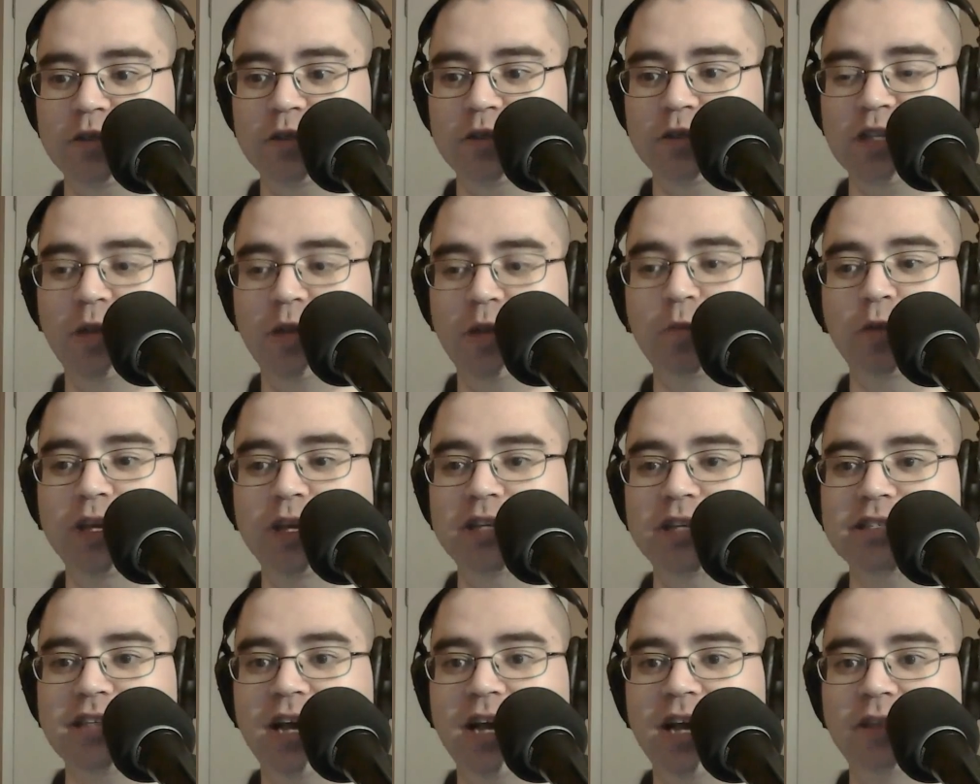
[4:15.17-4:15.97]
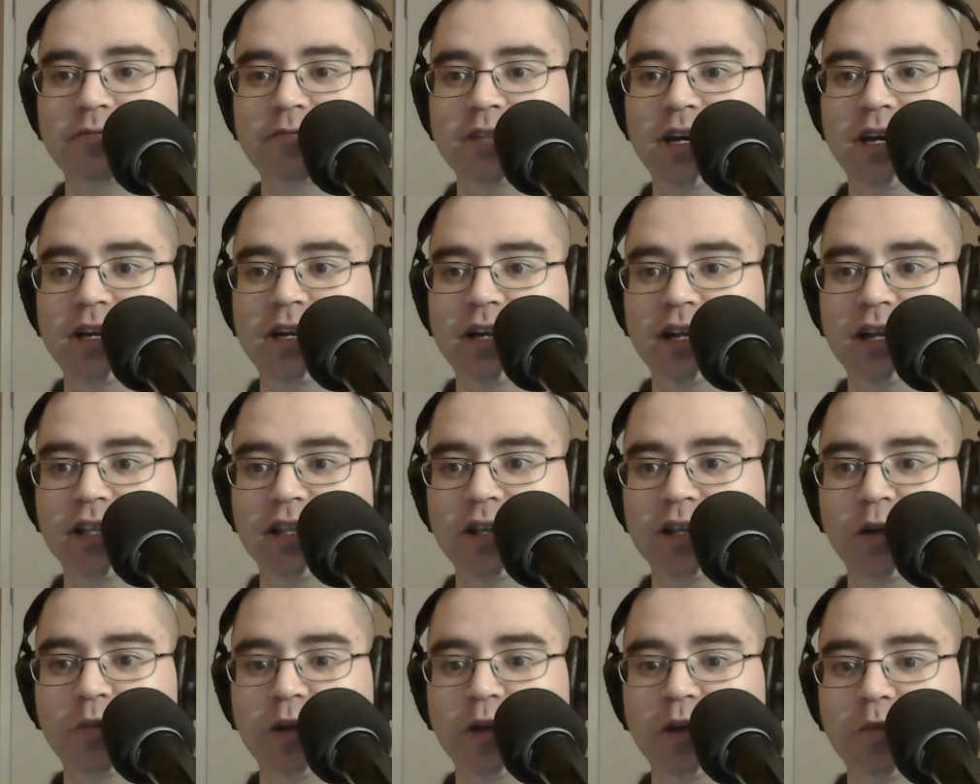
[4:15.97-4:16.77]
some weeks I've done a
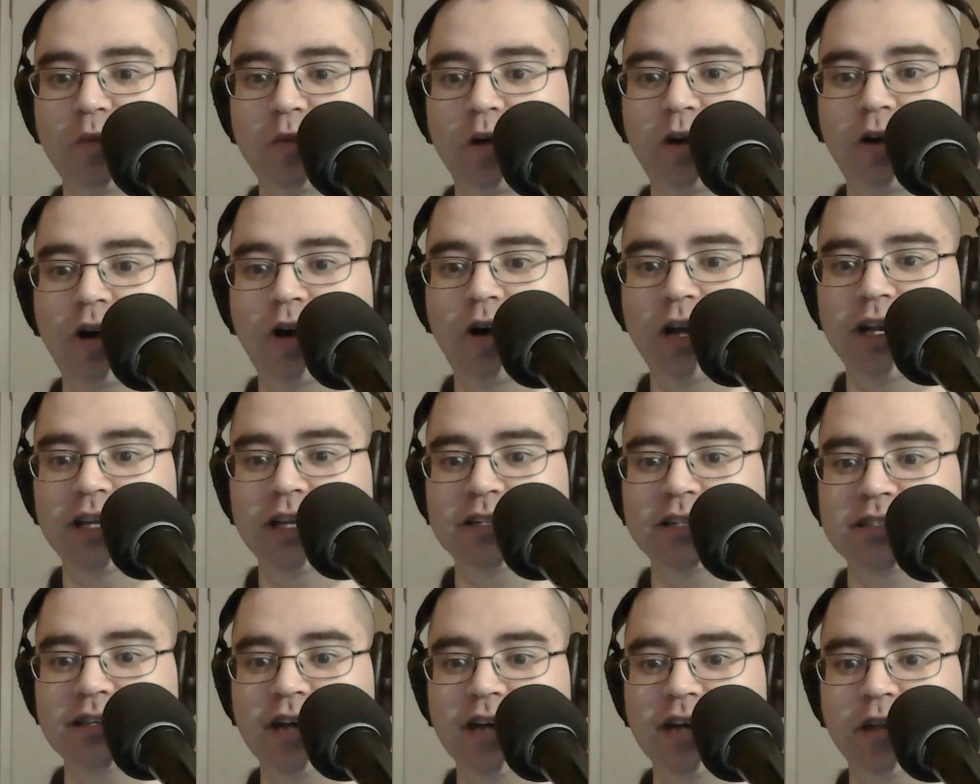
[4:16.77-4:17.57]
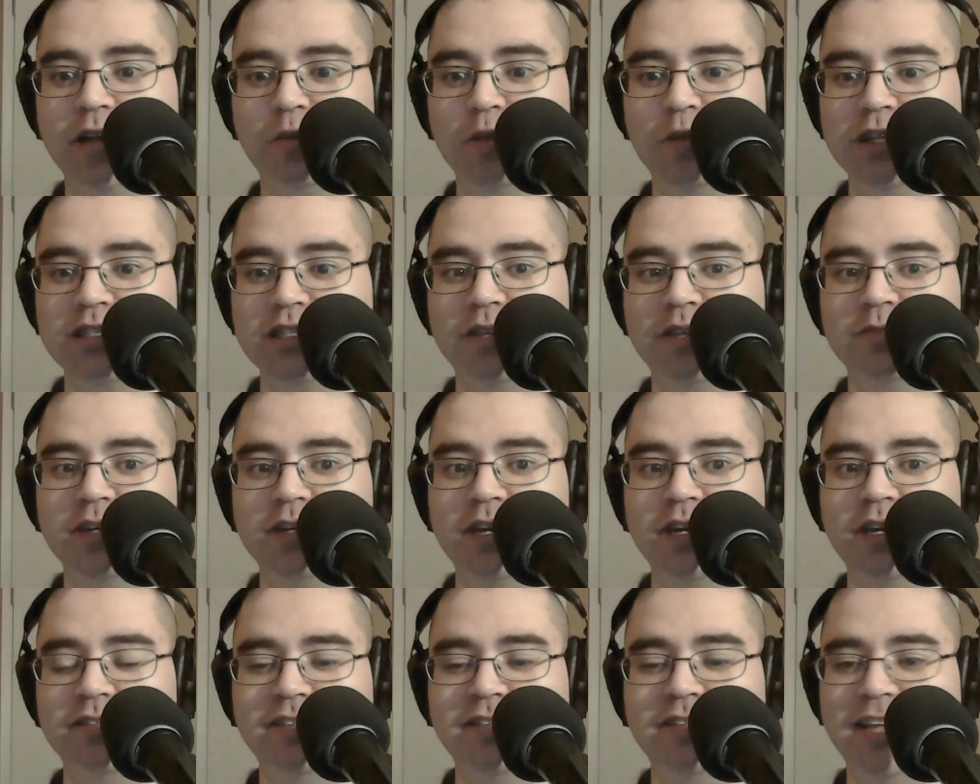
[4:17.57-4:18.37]
little bit more on it. Other weeks I've
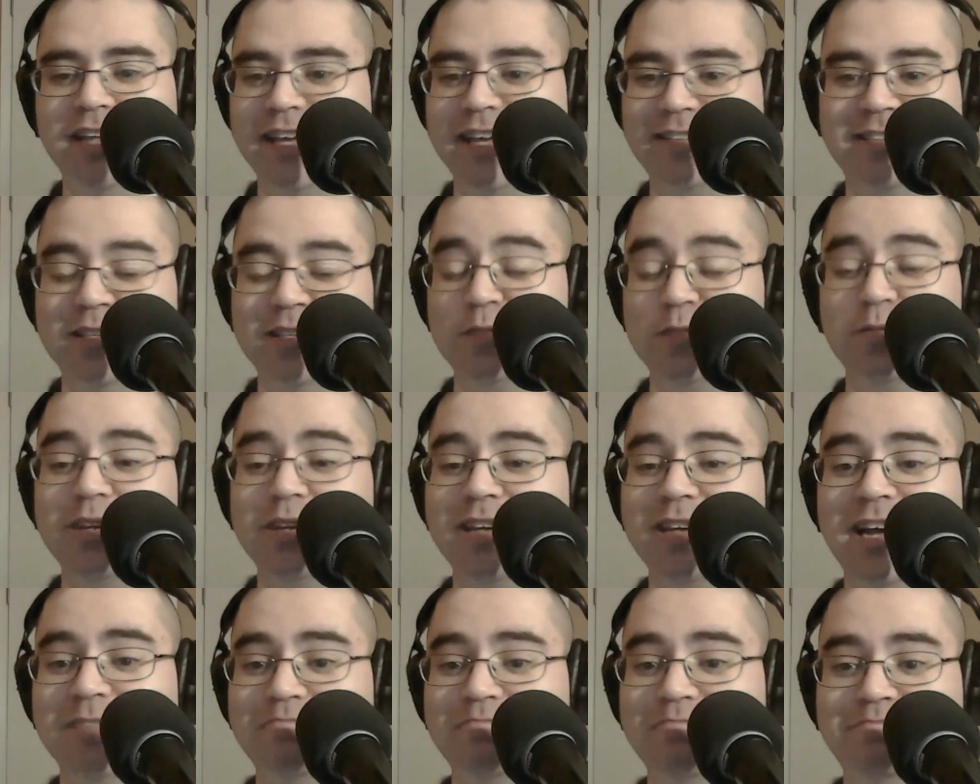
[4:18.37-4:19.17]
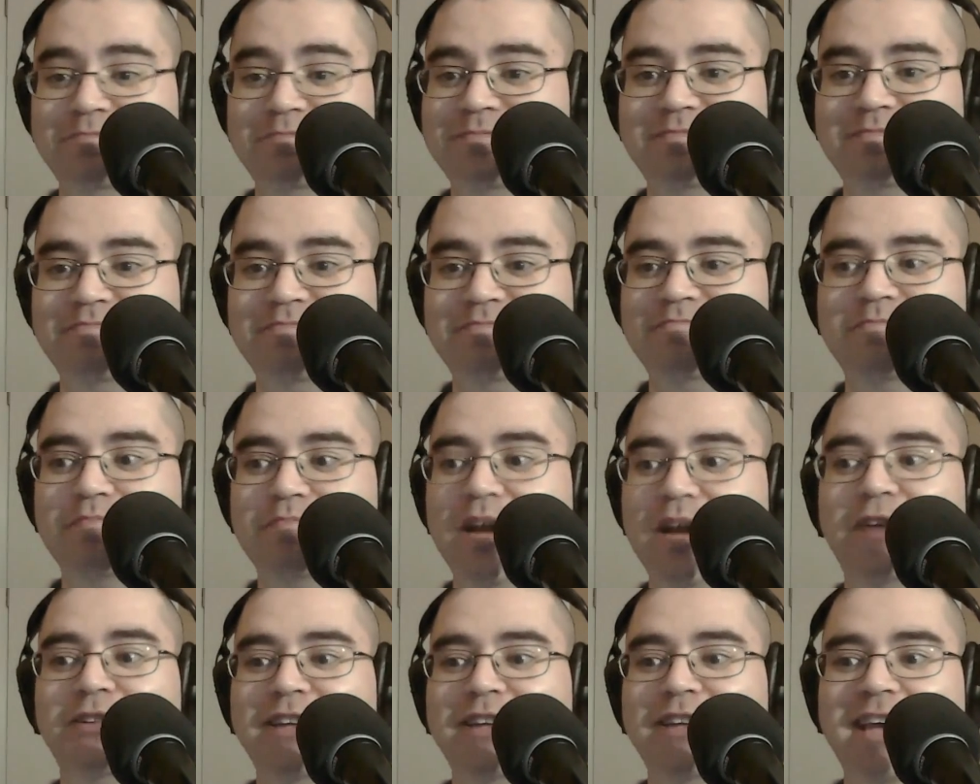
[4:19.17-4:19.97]
done like this week I
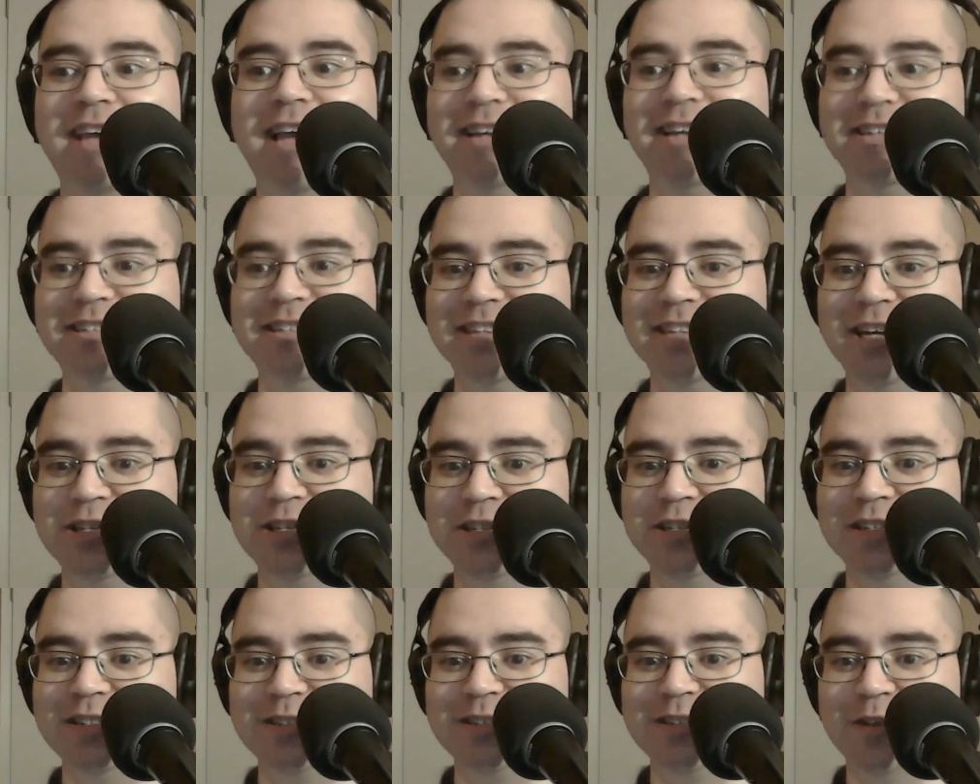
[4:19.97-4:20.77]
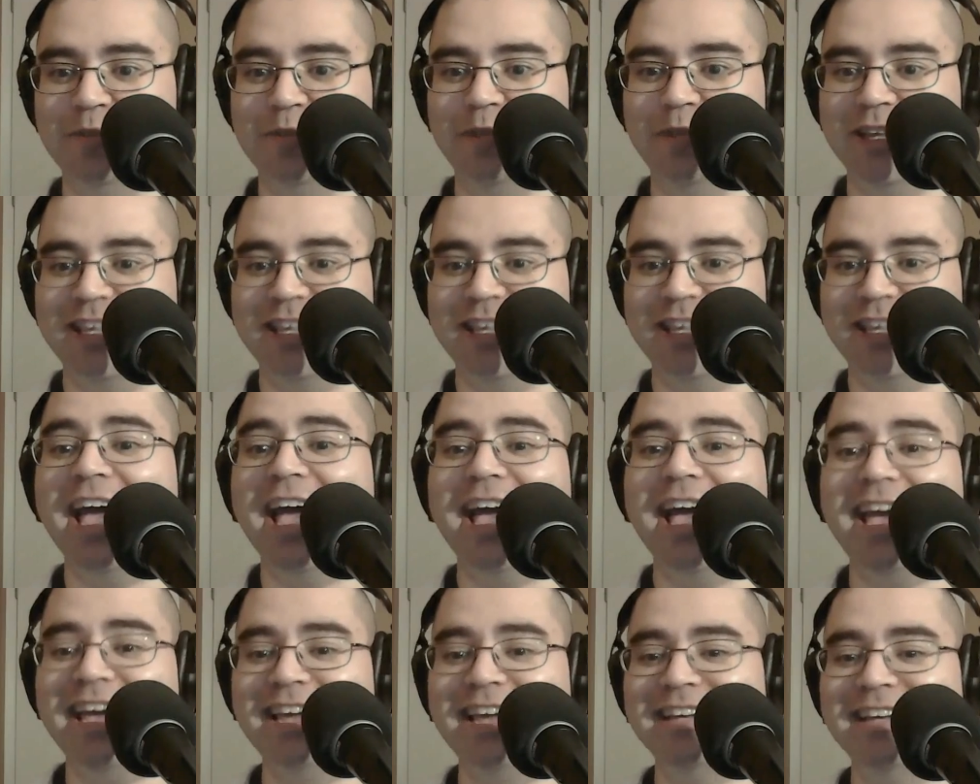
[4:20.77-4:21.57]
barely had to touch it. So I'm like,
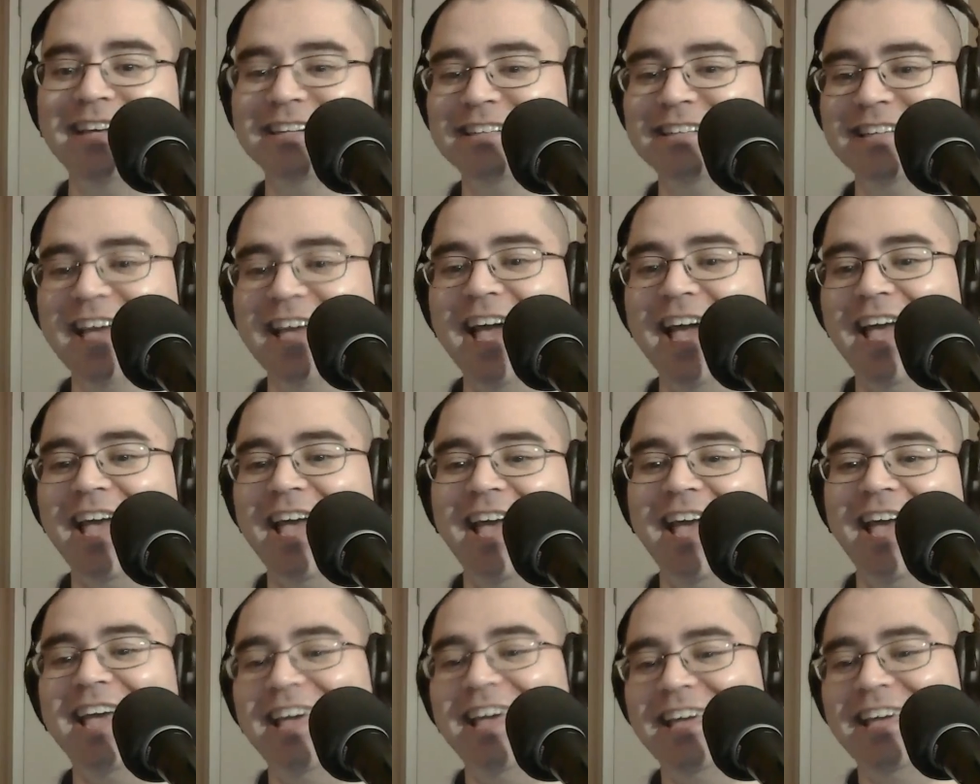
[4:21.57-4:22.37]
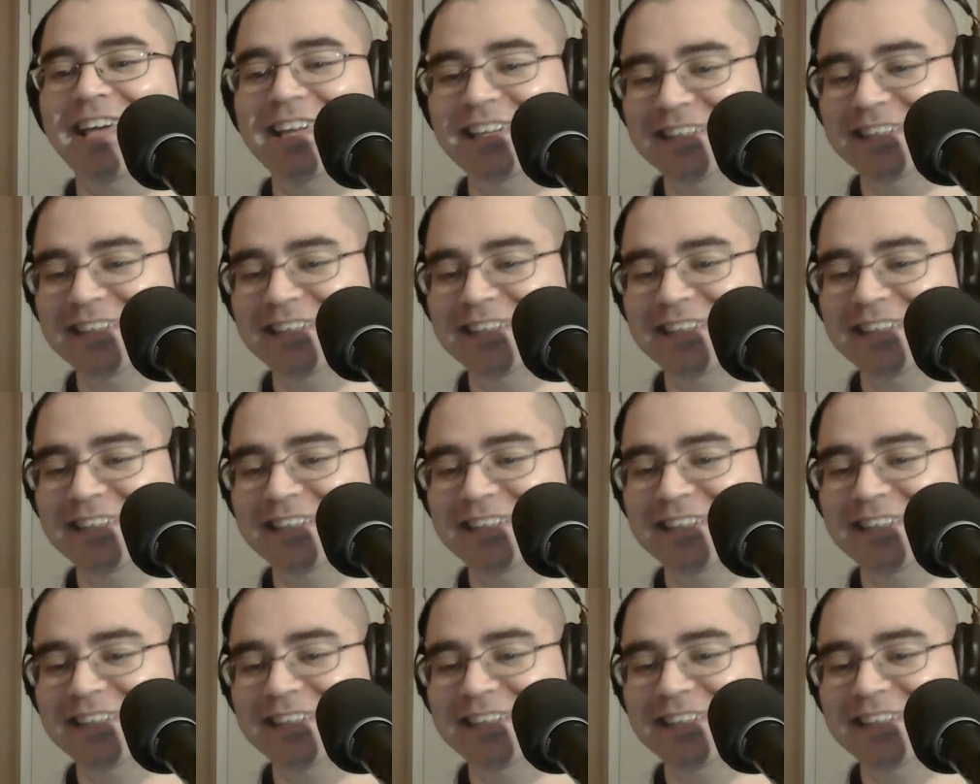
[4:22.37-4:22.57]
yay, yay!